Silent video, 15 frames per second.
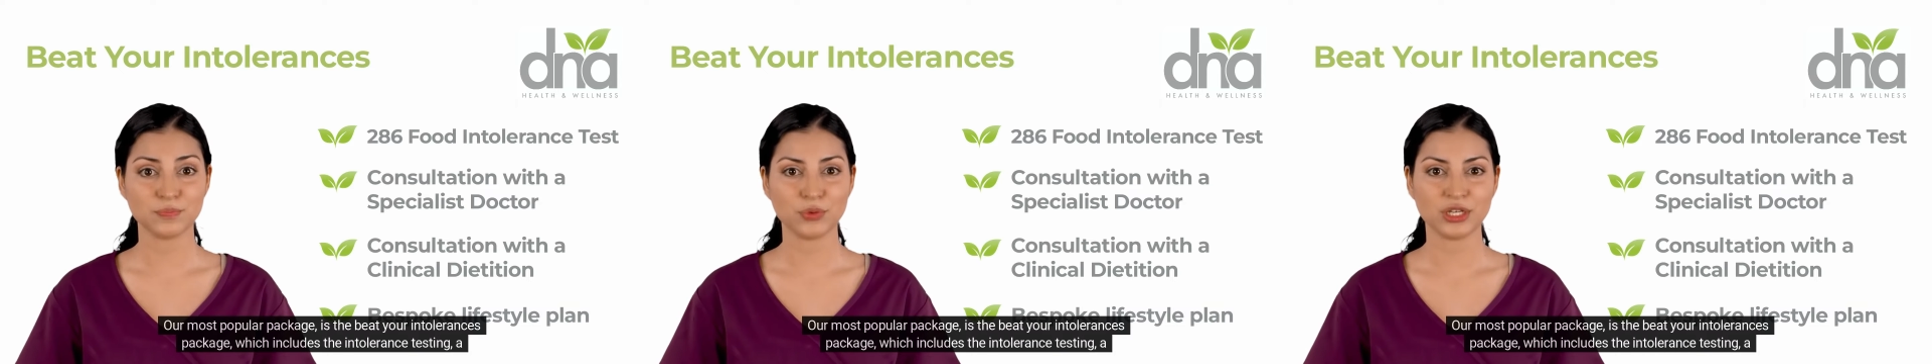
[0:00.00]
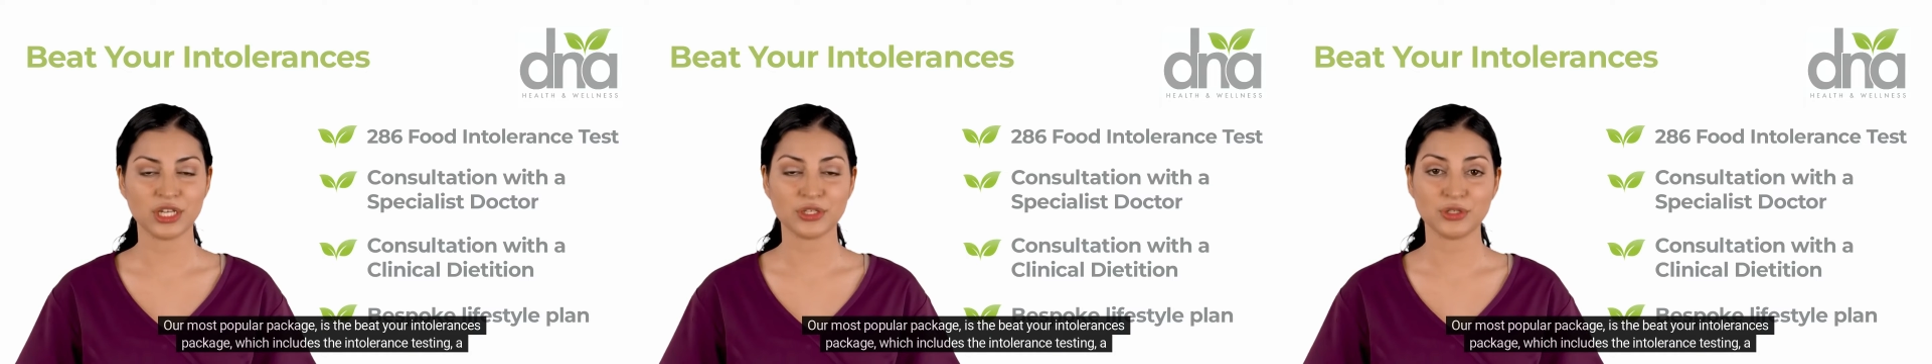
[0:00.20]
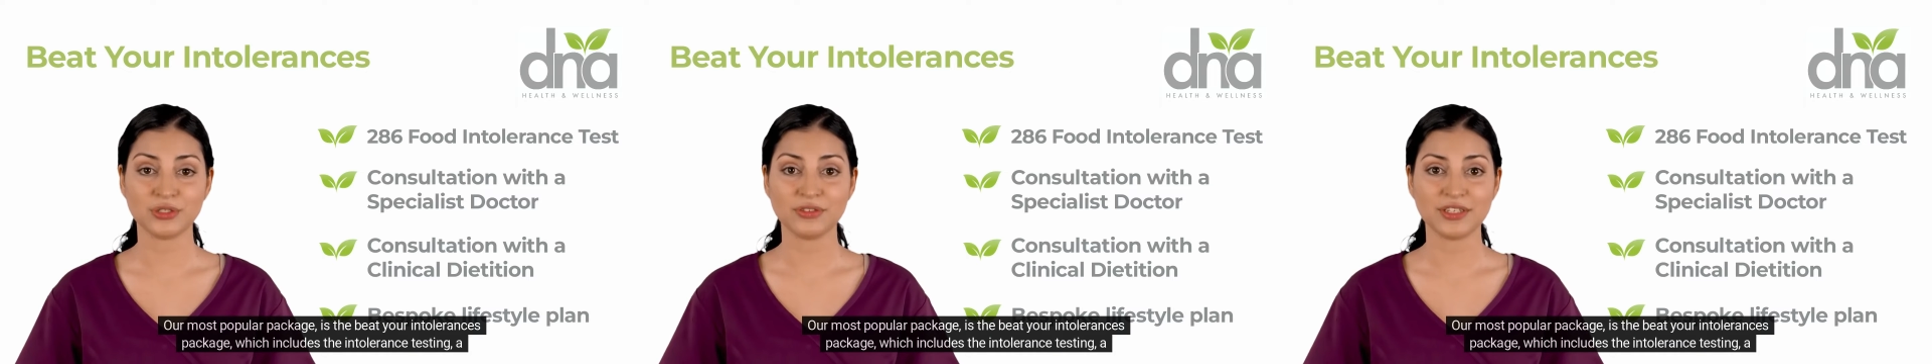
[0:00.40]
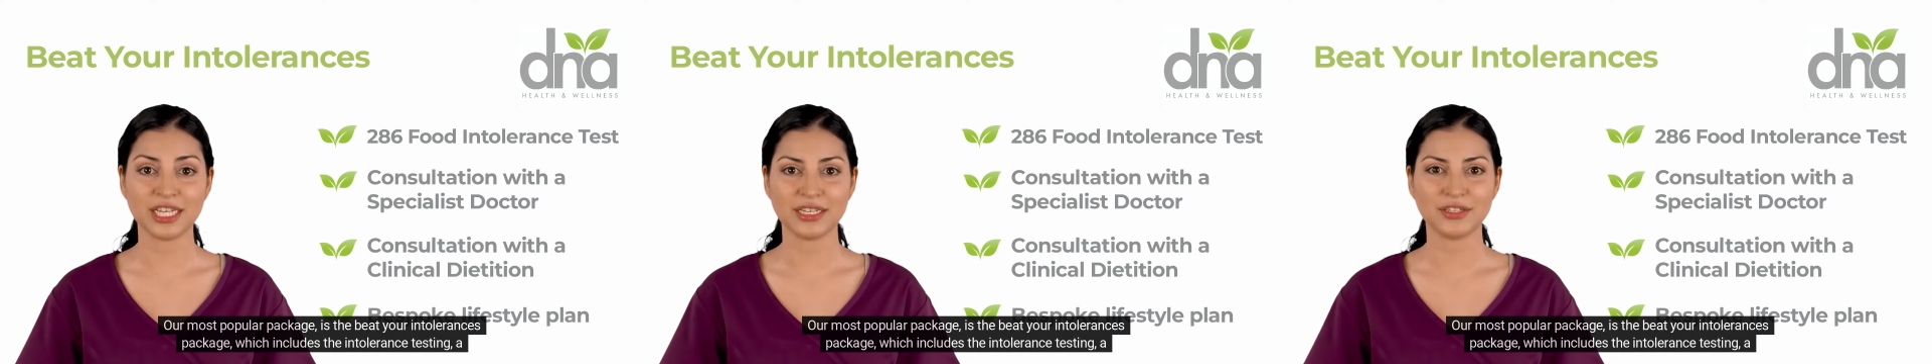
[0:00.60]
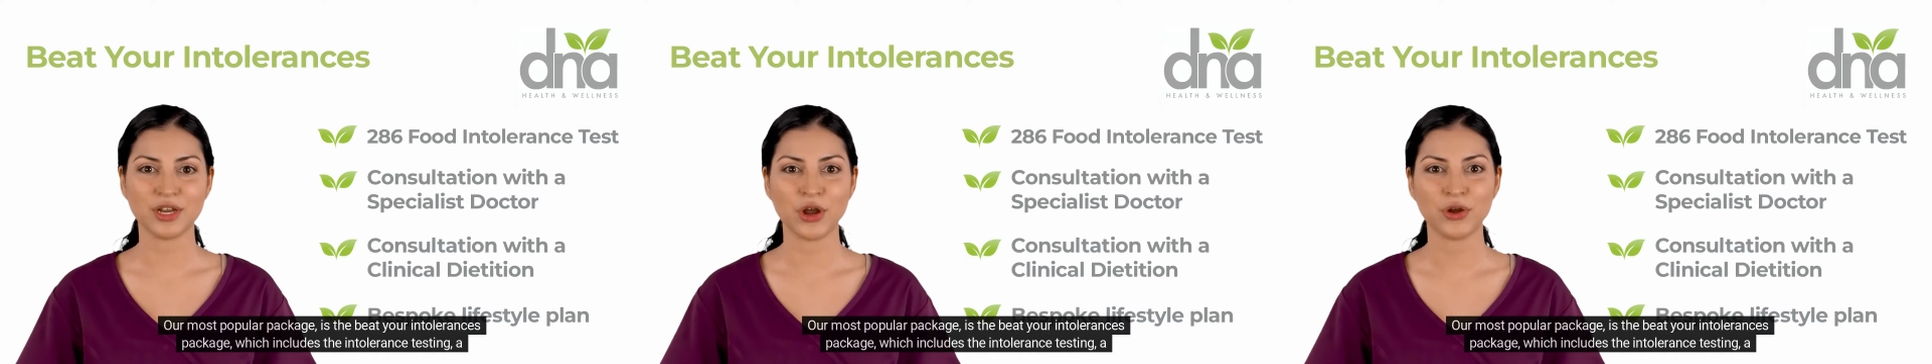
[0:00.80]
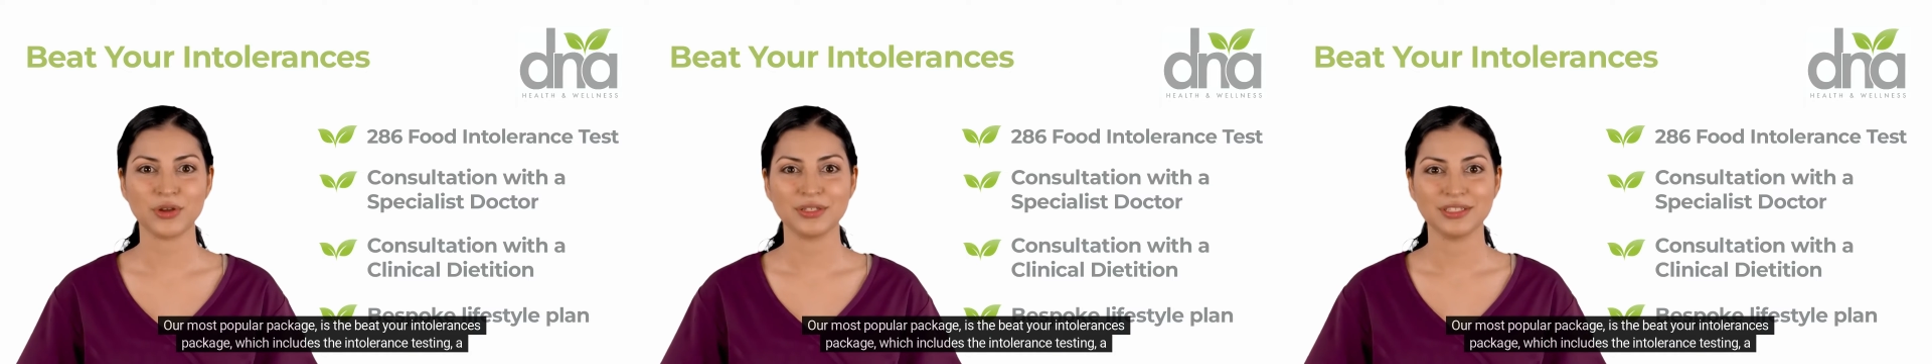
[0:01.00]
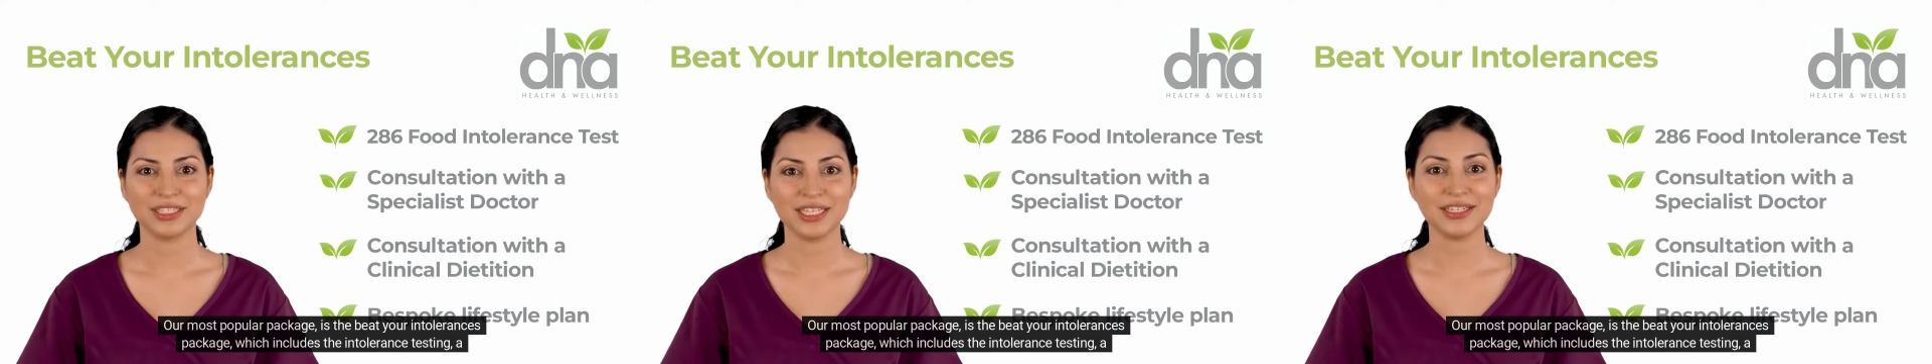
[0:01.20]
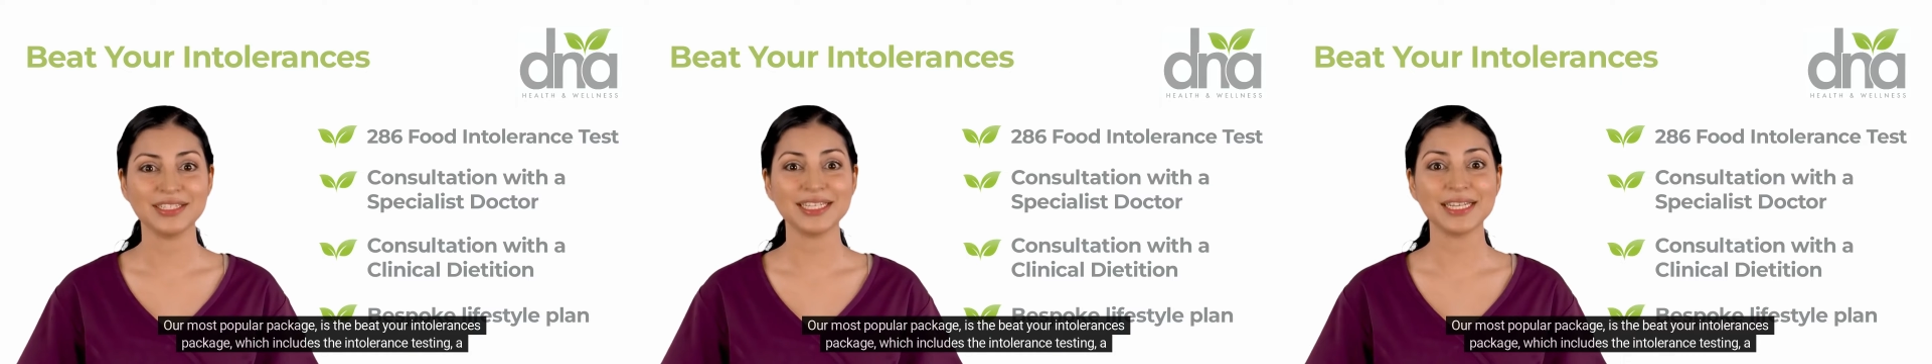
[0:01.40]
which includes the intolerance
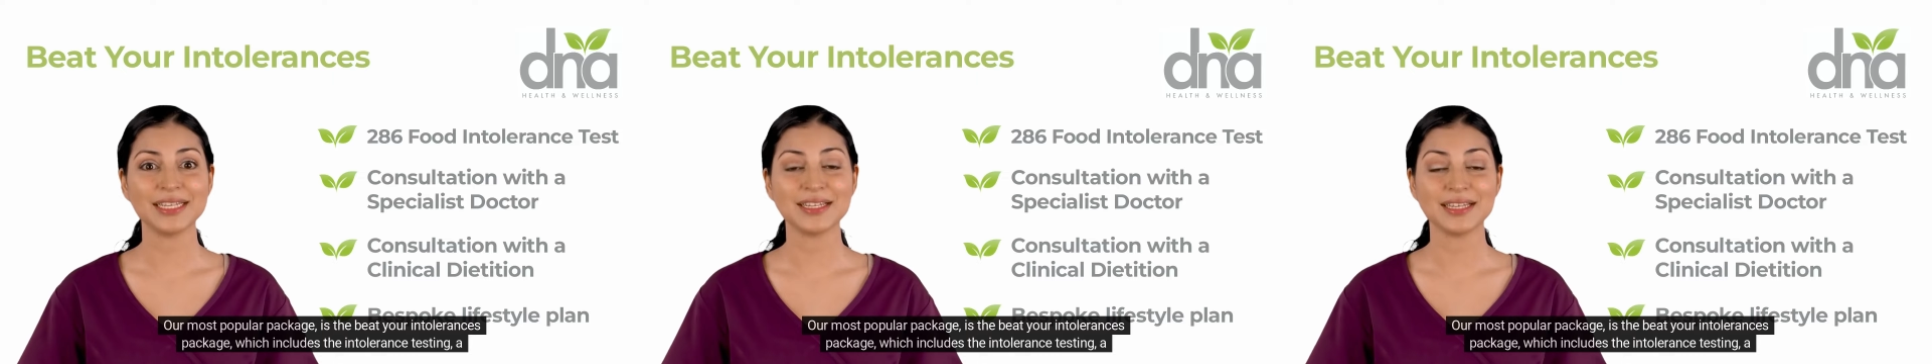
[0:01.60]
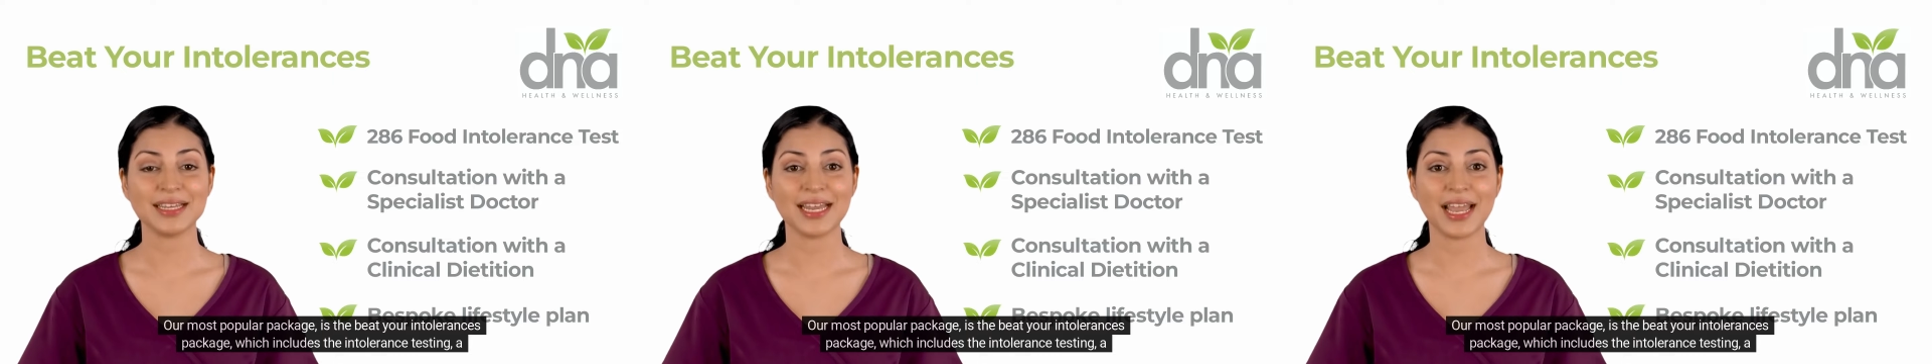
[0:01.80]
testing,